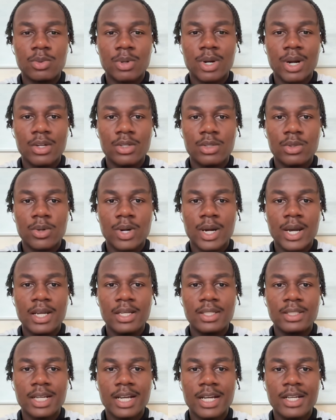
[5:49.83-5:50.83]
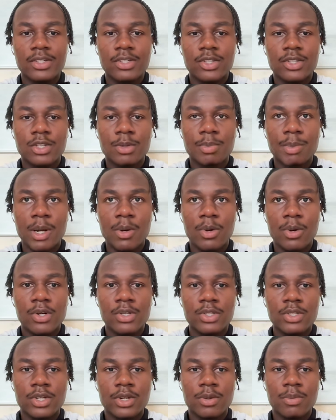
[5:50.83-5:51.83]
where I was quite anxious about where I
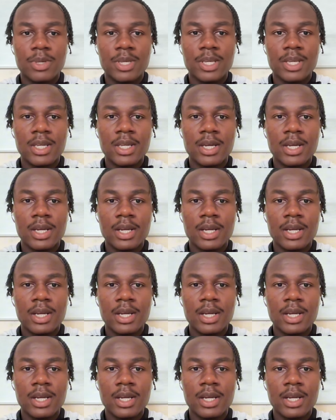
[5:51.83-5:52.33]
was going to be,